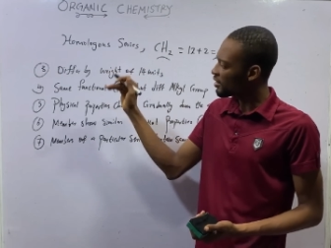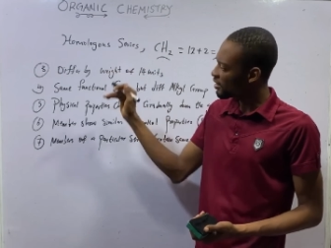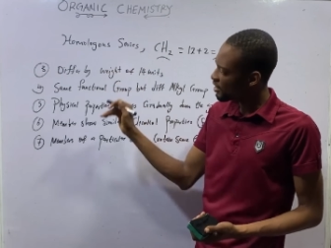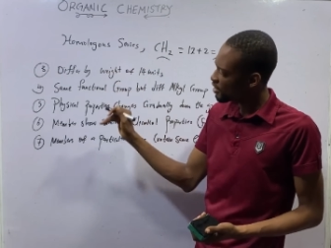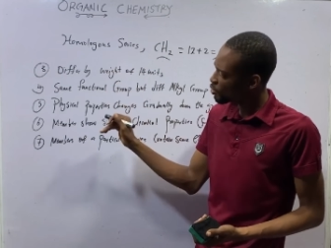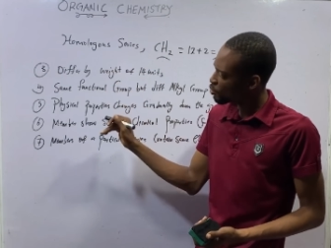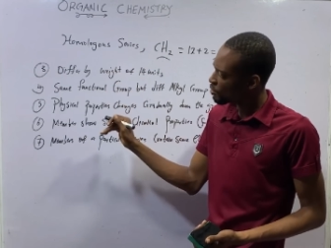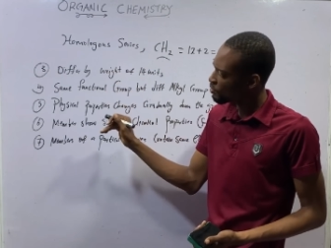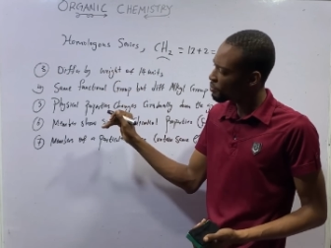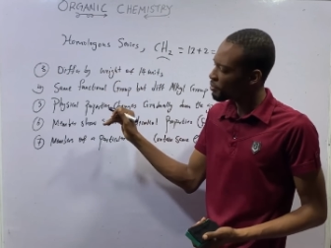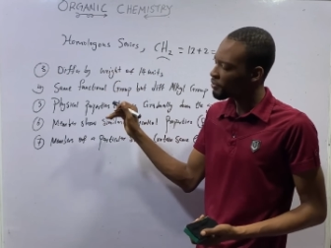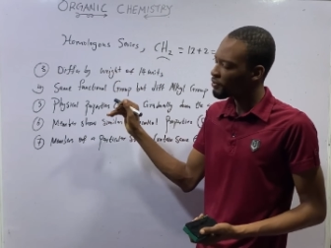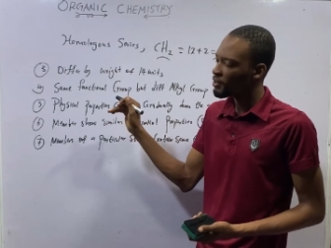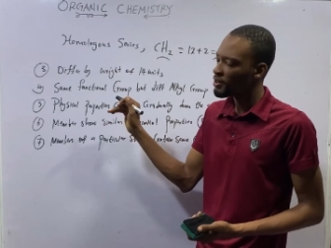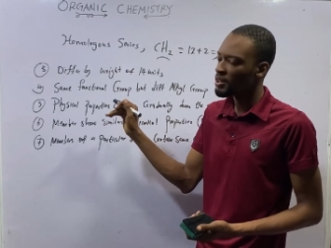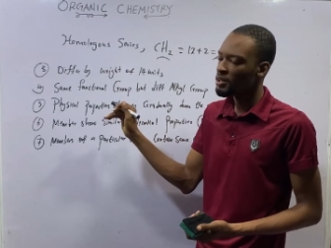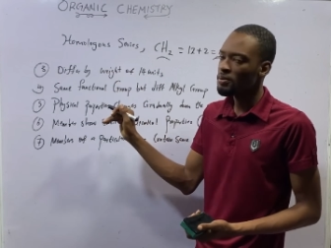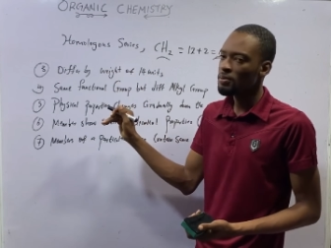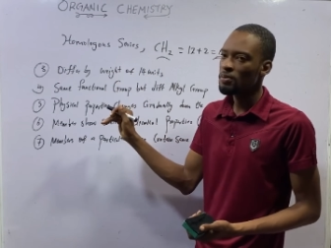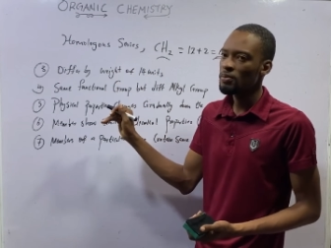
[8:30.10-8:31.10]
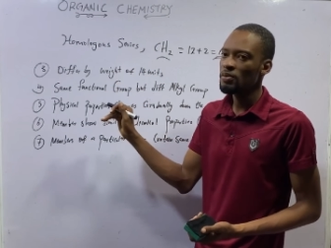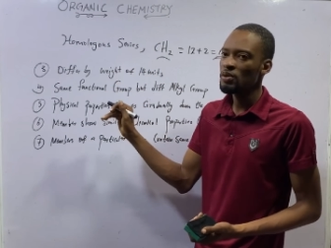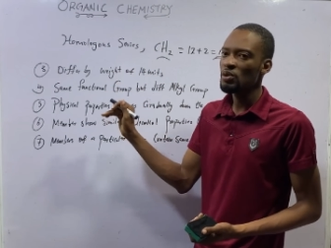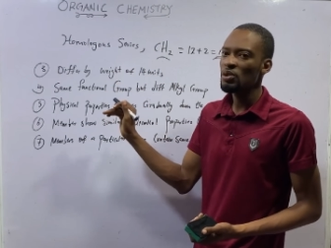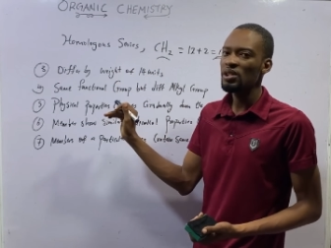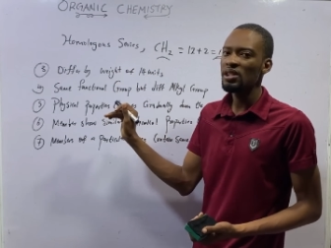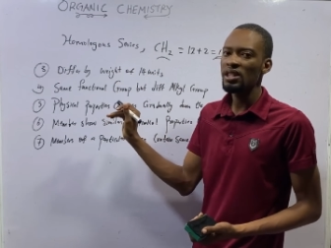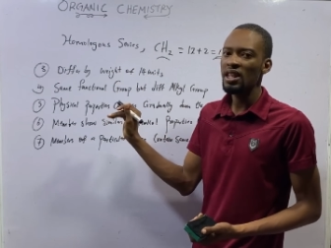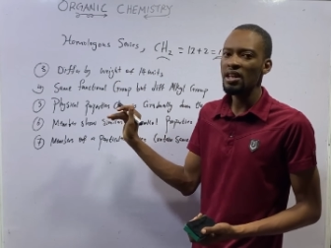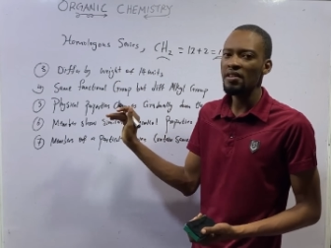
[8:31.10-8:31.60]
next one will be fourteen
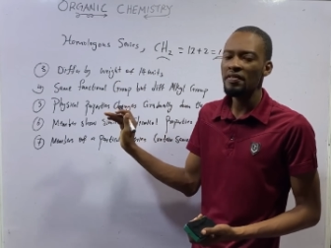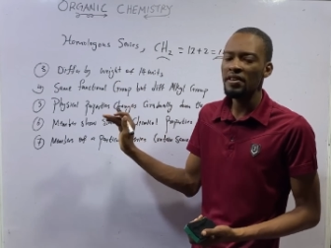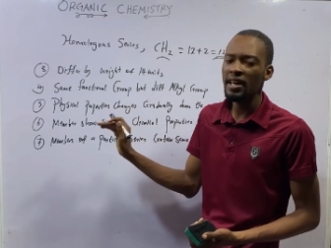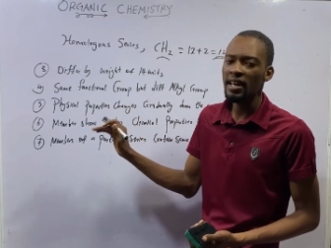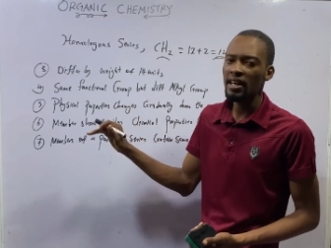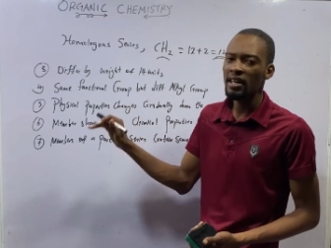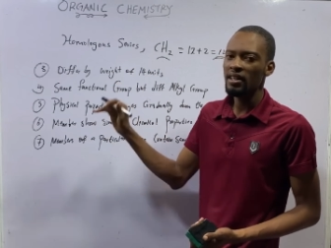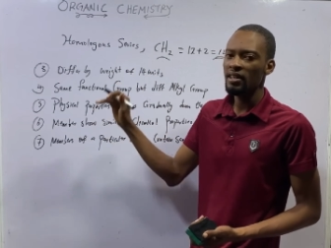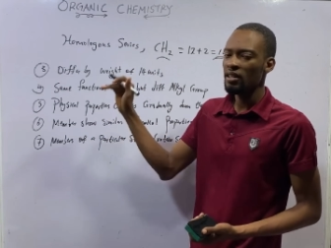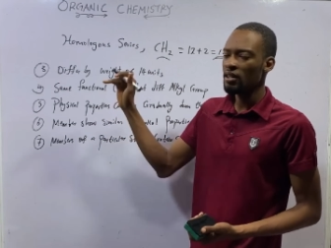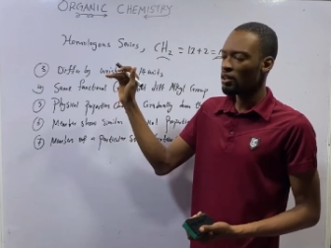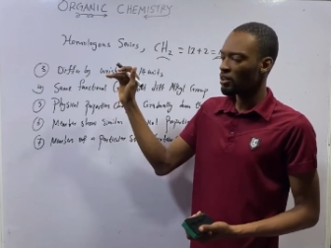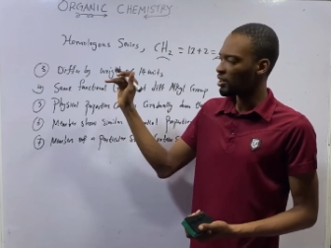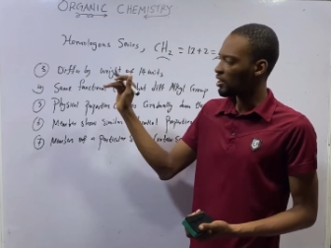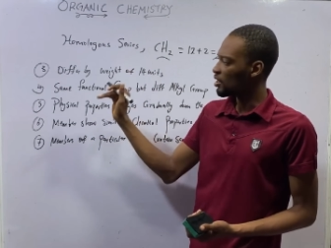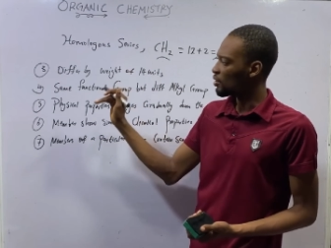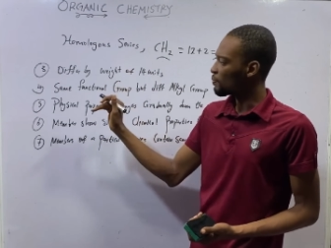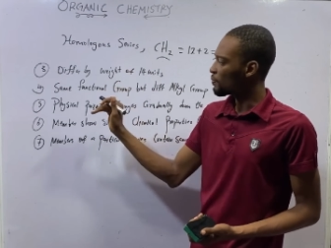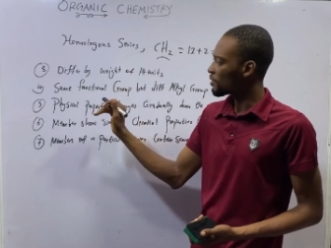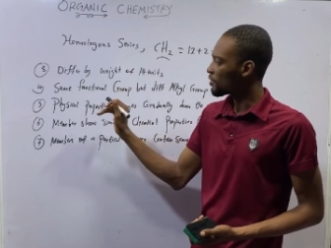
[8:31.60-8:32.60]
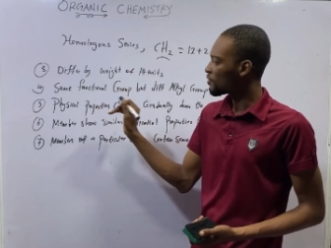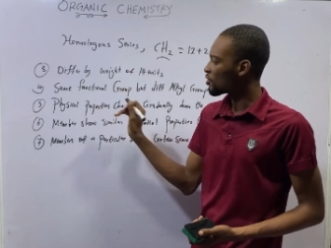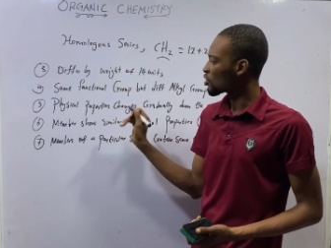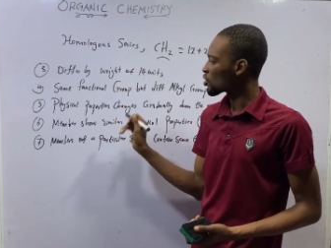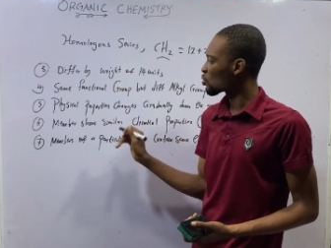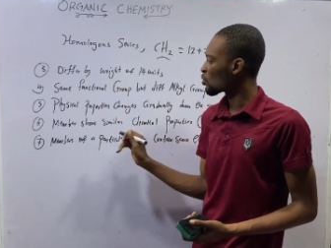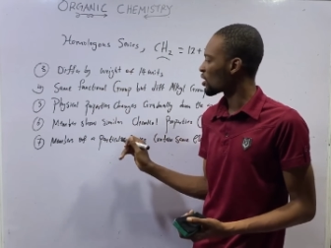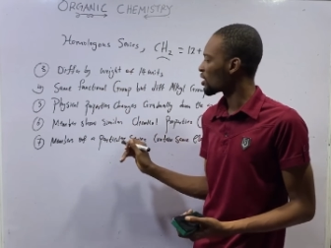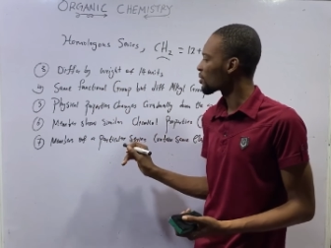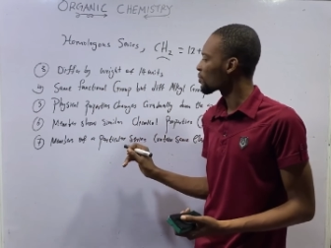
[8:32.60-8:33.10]
units heavier than the
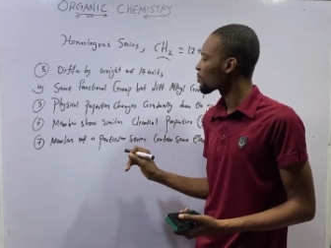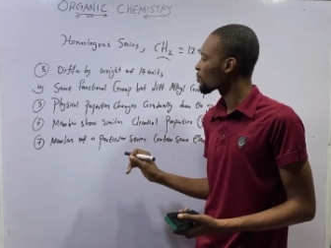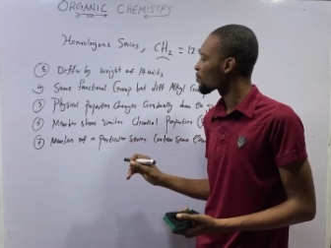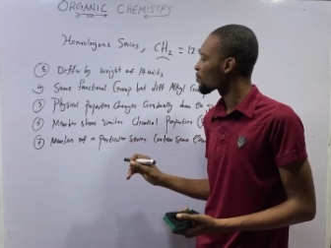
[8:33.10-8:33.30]
previous one.